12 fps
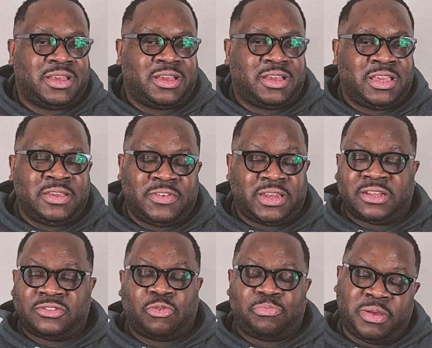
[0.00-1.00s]
Even down
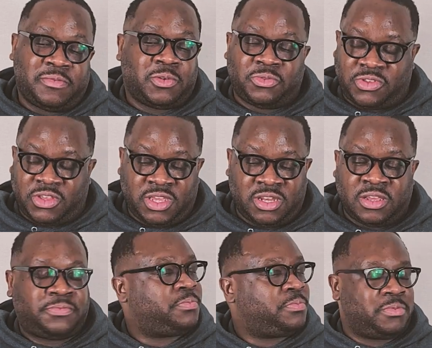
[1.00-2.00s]
to a pivotal scene,
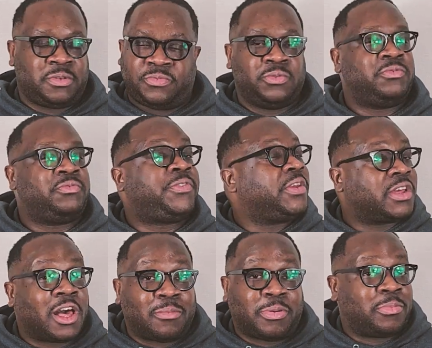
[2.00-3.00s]
if if you've seen The
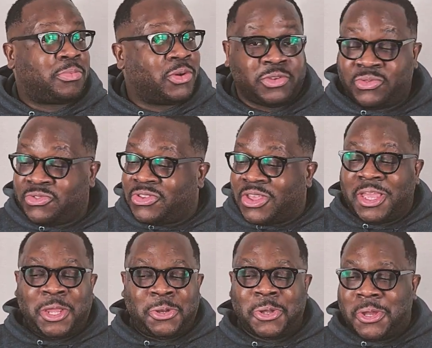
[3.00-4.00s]
Color Purple and you've
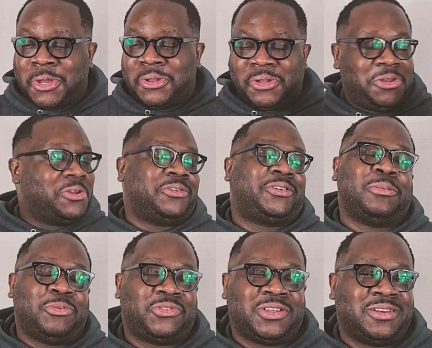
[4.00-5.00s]
seen the dinner
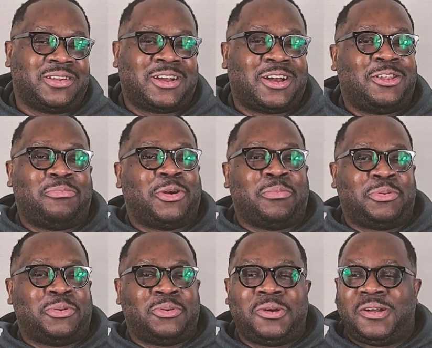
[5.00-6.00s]
table scene in The Color
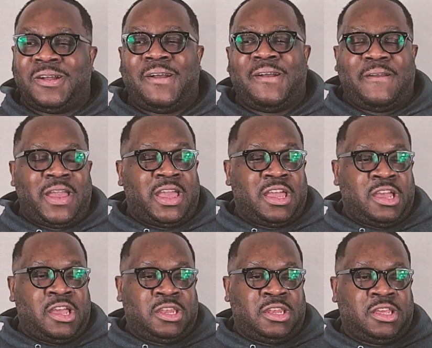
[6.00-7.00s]
Purple,
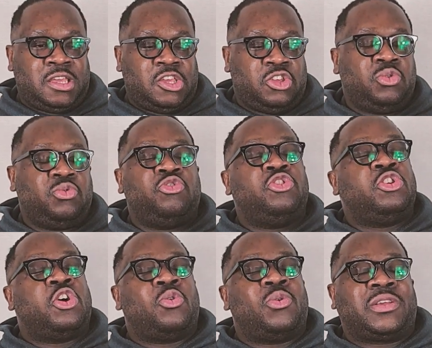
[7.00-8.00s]
and you
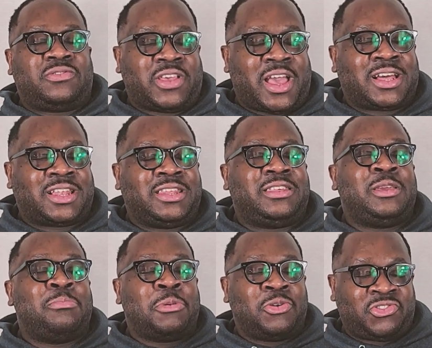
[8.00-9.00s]
know exactly the
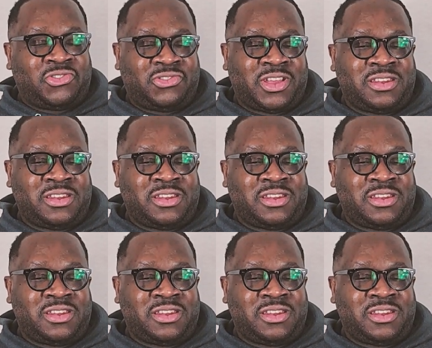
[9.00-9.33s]
emotions that